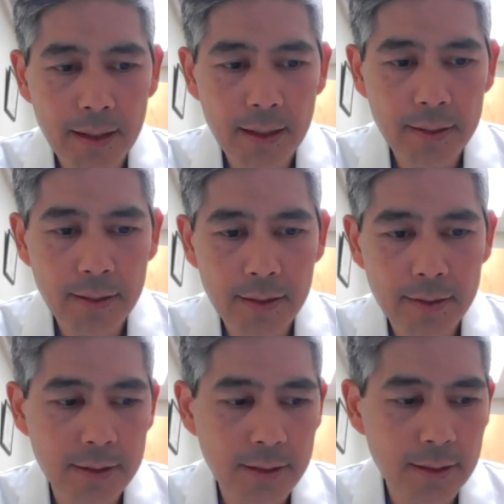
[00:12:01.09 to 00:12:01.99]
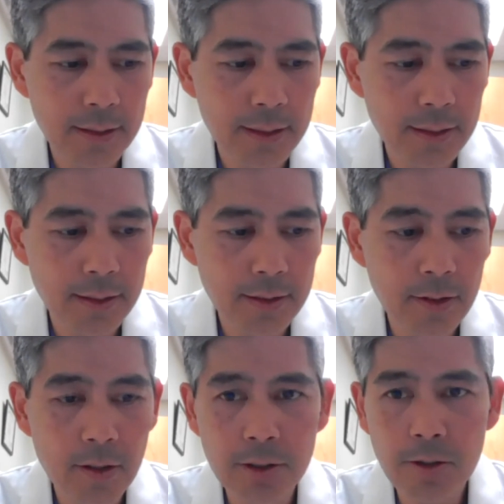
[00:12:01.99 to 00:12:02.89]
and it, uh, it, it,
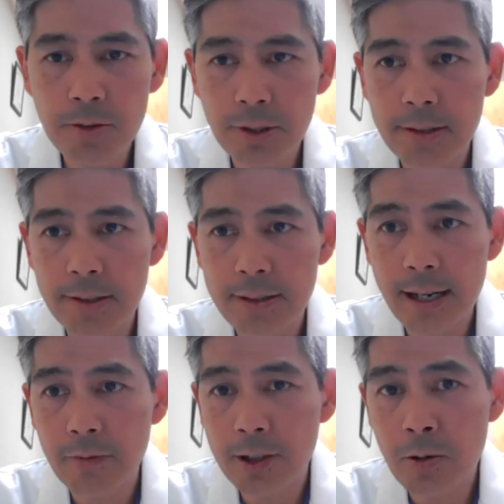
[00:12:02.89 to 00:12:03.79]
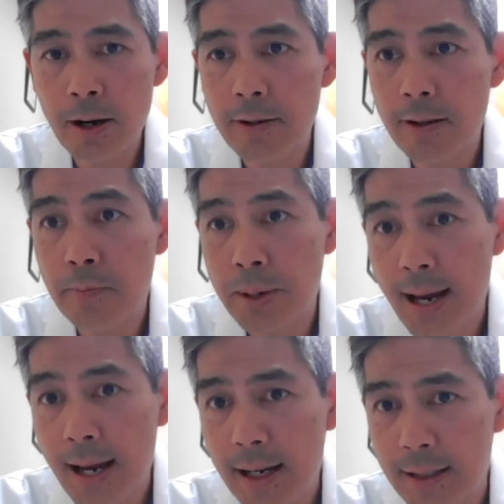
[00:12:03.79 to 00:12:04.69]
usually does not require a
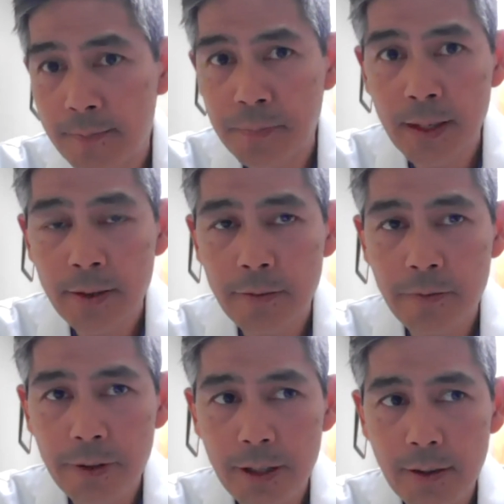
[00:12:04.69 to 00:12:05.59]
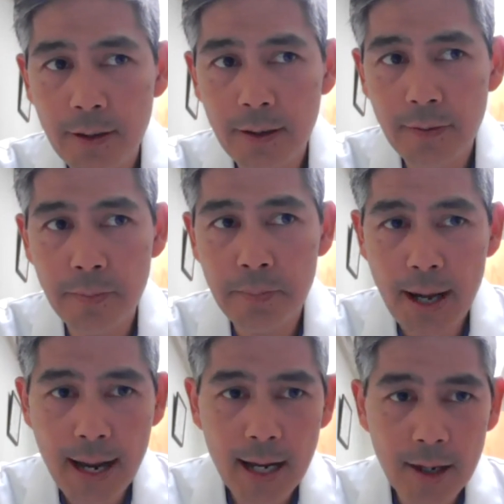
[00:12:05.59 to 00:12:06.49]
bag. The fear of the
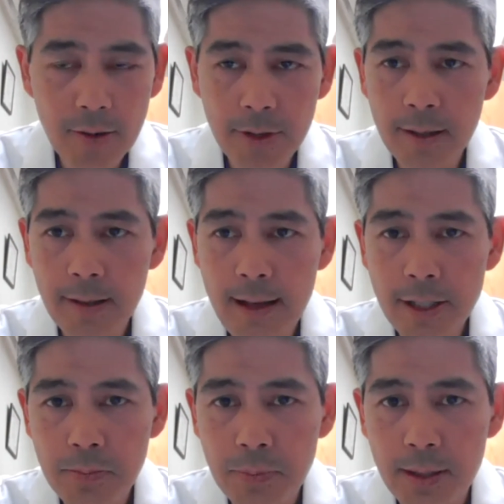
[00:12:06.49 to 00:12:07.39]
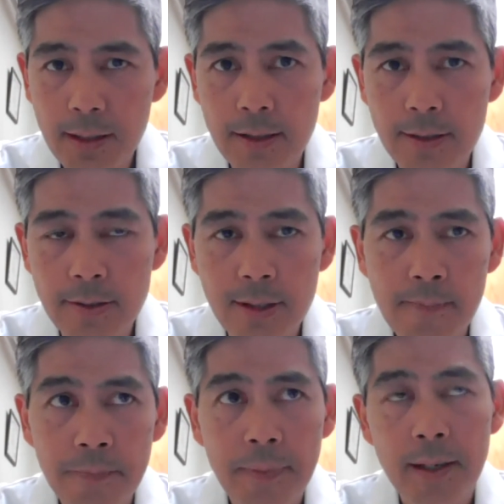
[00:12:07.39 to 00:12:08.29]
bag or the colostomy
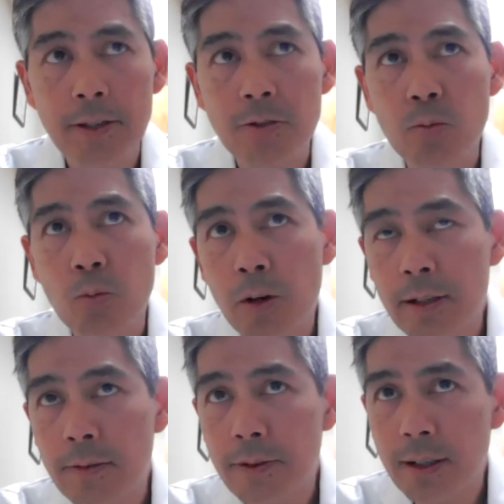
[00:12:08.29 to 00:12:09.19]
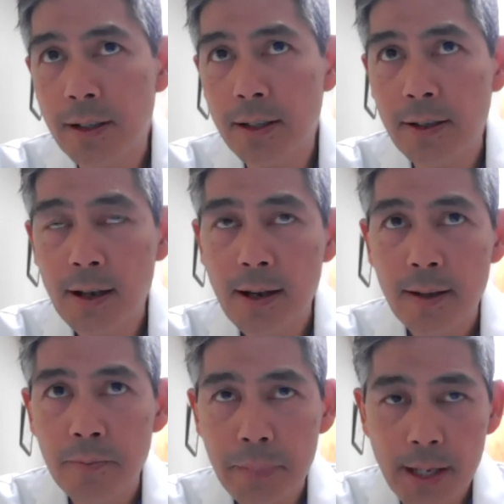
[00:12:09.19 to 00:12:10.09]
is, is one of the
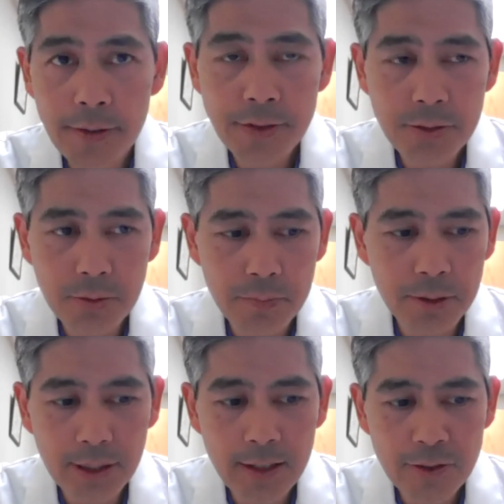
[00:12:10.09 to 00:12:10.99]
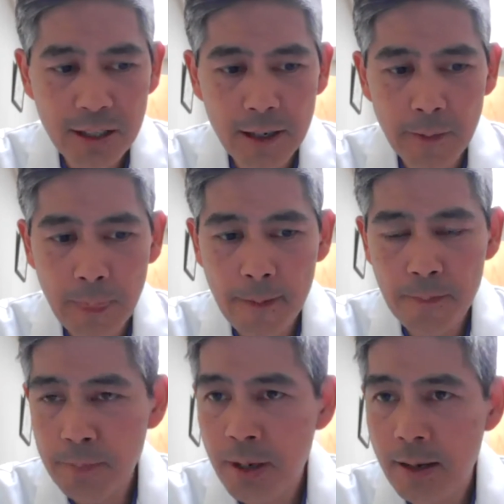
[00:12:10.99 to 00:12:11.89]
myths or beliefs that
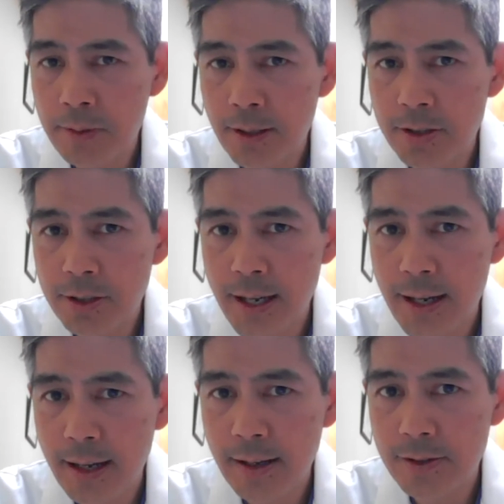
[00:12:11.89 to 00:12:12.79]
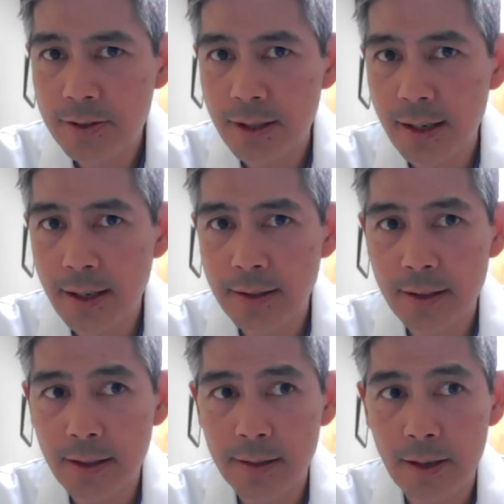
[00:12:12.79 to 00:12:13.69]
the population has that,
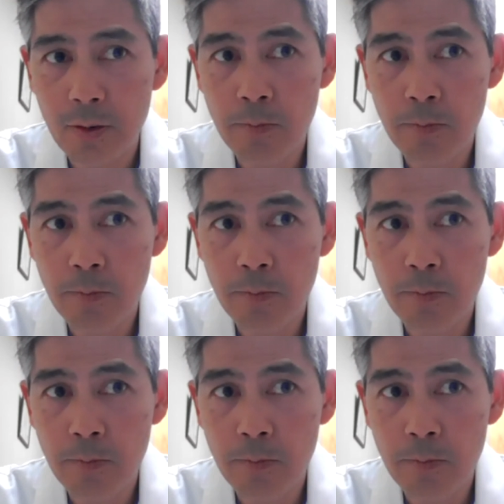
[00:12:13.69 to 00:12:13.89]
they,